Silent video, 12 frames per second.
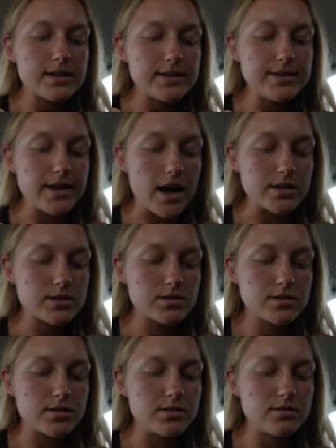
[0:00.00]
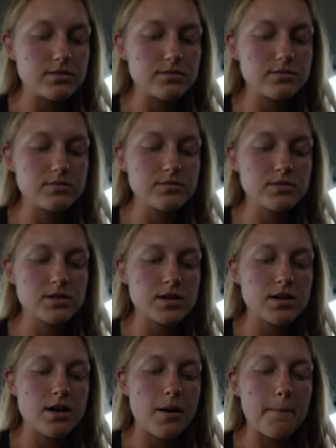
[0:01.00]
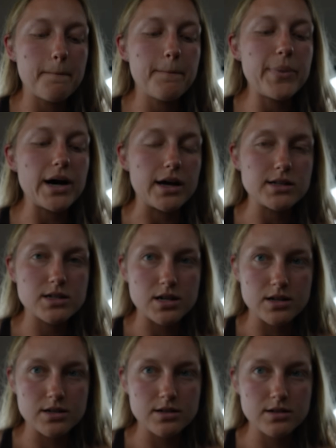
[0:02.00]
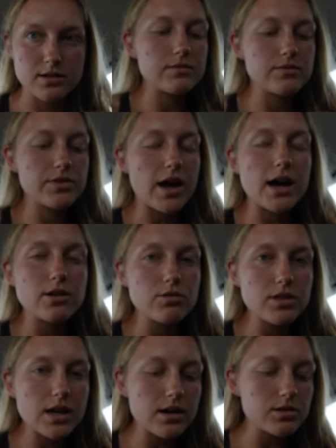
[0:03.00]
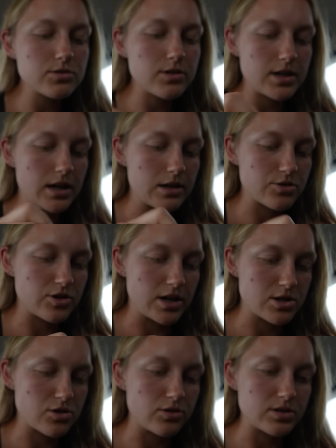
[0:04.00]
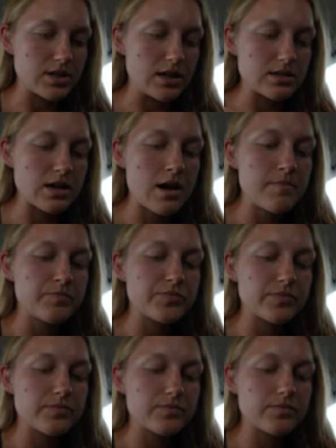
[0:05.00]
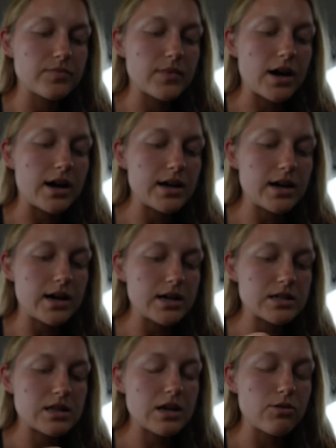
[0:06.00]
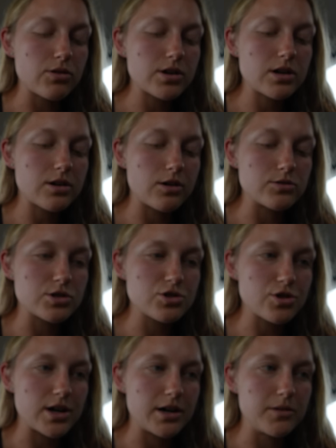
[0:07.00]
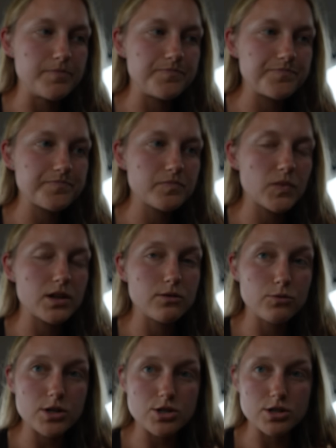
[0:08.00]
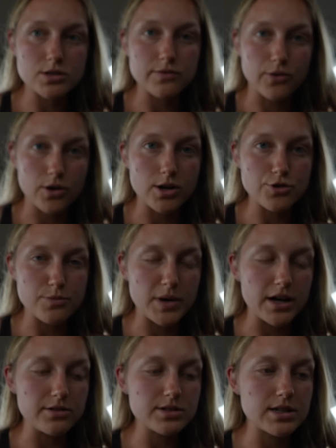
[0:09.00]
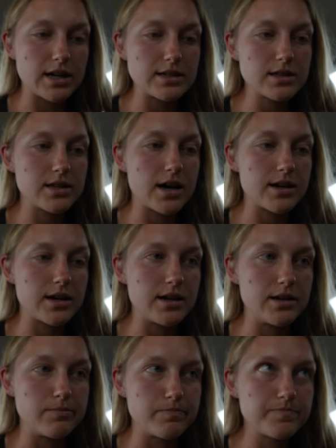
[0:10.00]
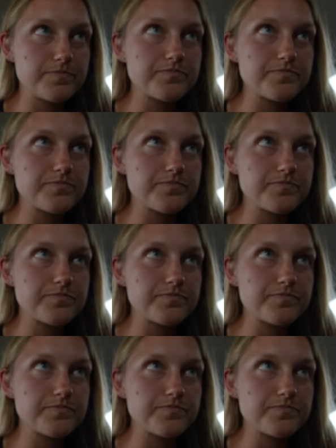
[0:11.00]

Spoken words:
Yes. But I don't think I'll do it in a traditional sense. I hiked the Oregon Coast Trail, which is 400 miles, and I did that in